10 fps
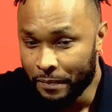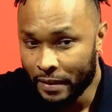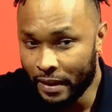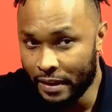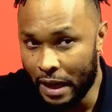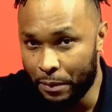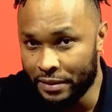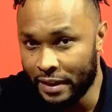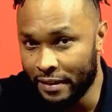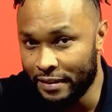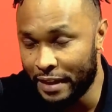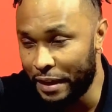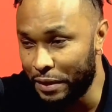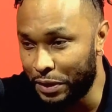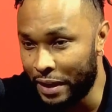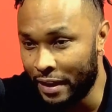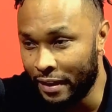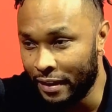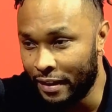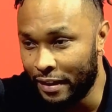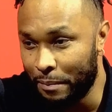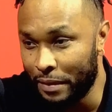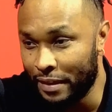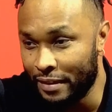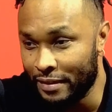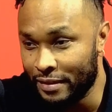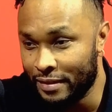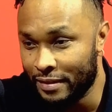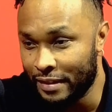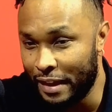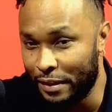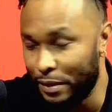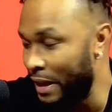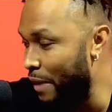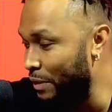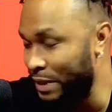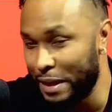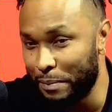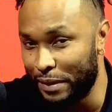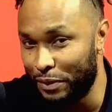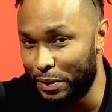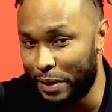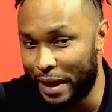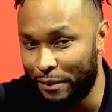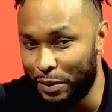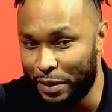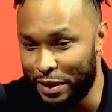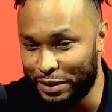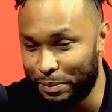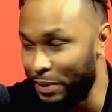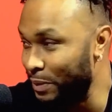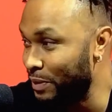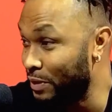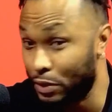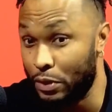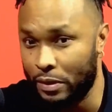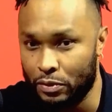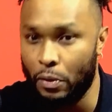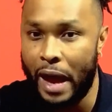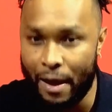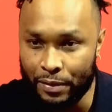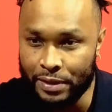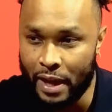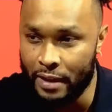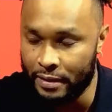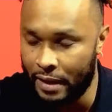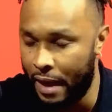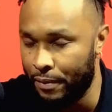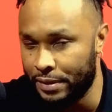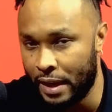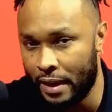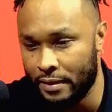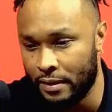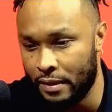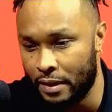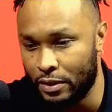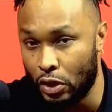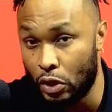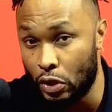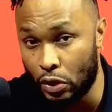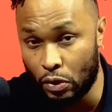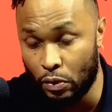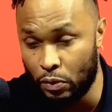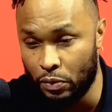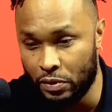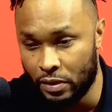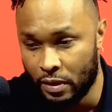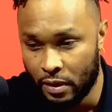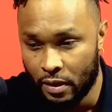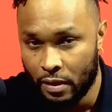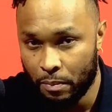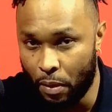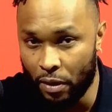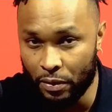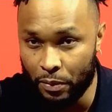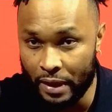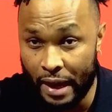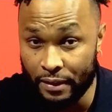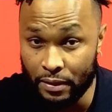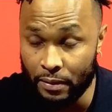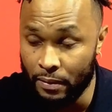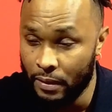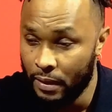And then I would say the second thing is, yeah, you can have a team, but if you don't have no customers, so advertising is a huge part of what I do.